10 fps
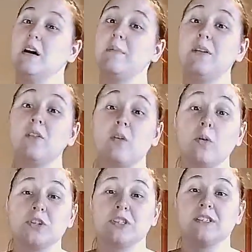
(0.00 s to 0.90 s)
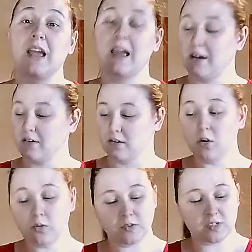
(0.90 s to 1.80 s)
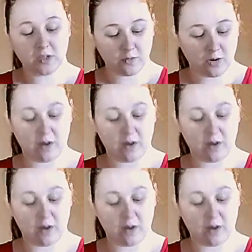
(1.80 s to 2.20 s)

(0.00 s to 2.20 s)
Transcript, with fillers: I mean, they're gorgeous. And Gold and Silver.